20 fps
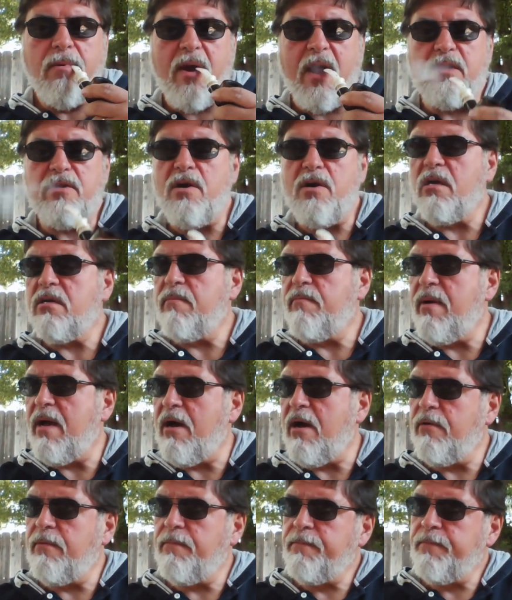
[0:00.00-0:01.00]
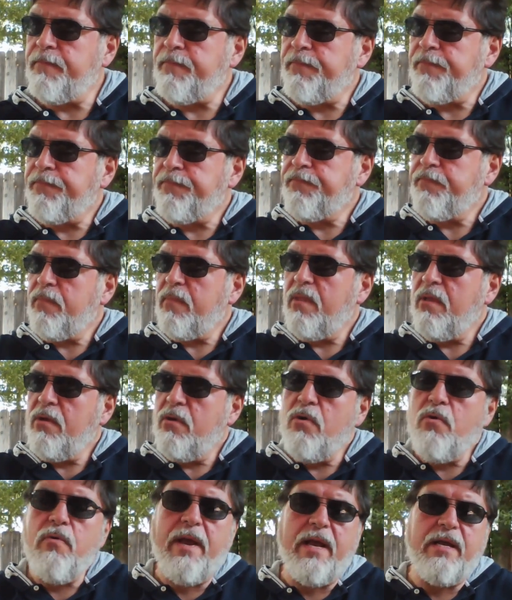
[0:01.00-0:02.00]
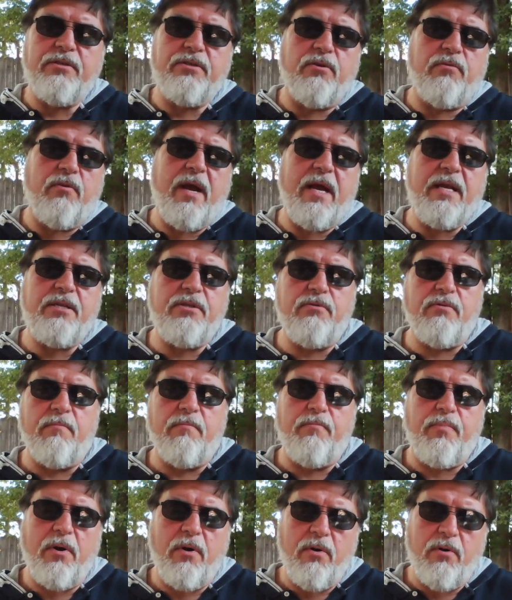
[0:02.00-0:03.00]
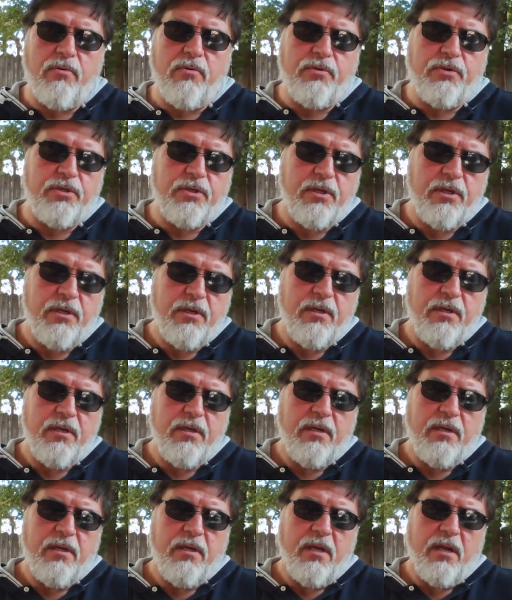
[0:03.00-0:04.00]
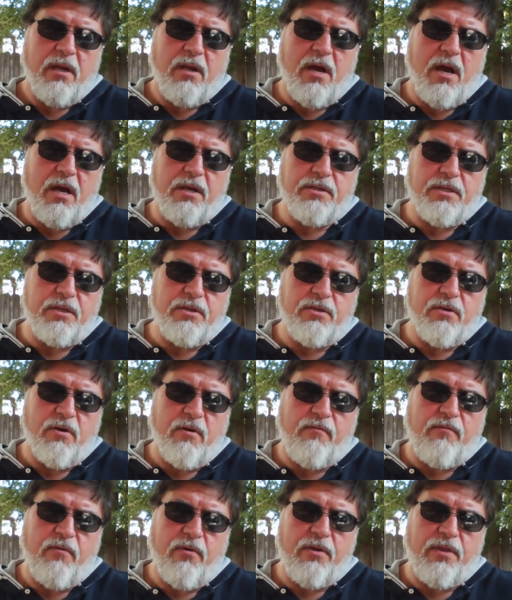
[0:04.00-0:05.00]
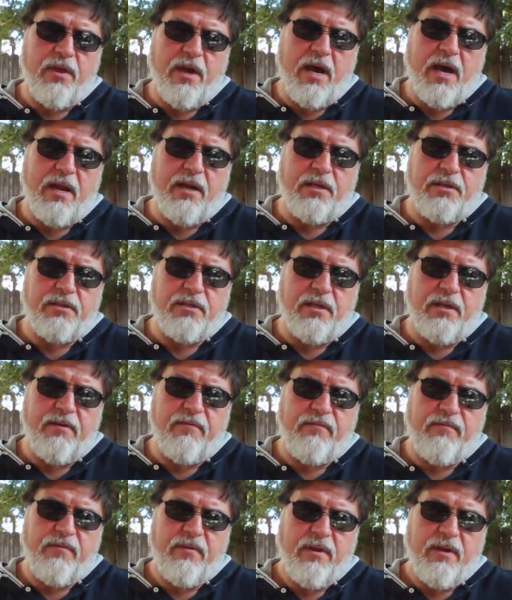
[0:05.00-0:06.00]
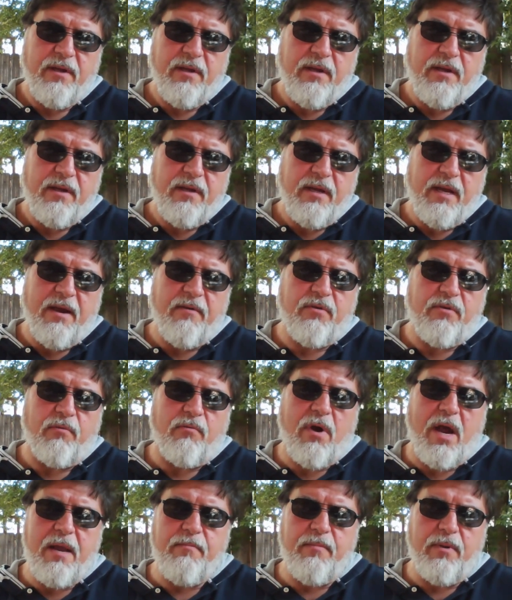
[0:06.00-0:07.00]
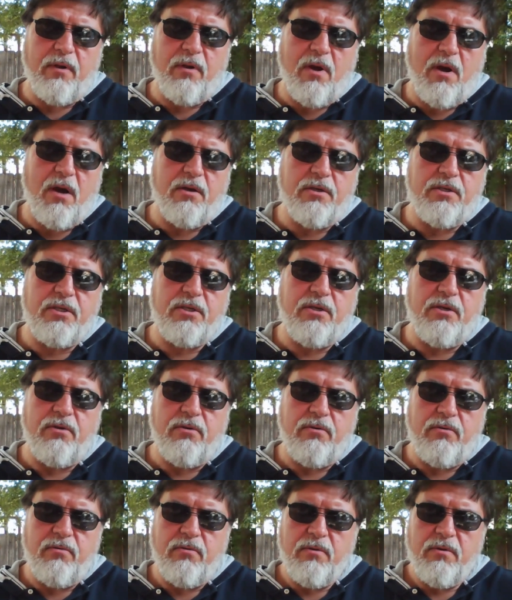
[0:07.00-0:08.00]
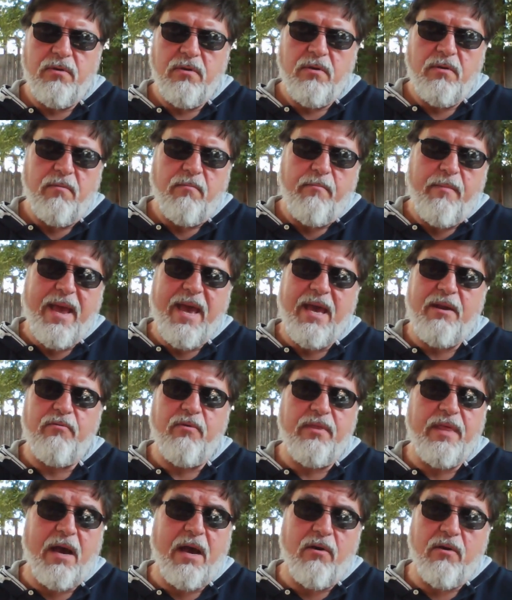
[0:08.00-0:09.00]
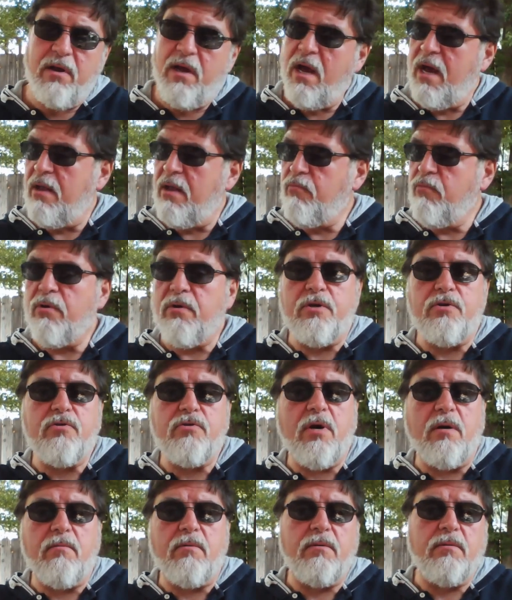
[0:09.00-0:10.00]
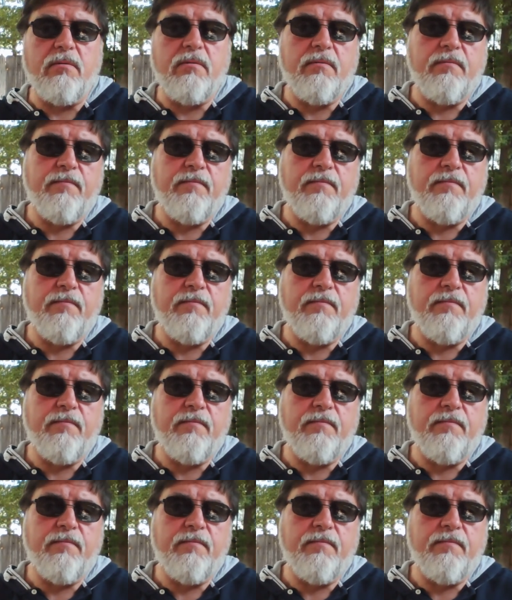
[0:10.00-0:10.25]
I talked about who has the right to impose laws and so forth on us. And if the right belongs to man without God, we're in trouble.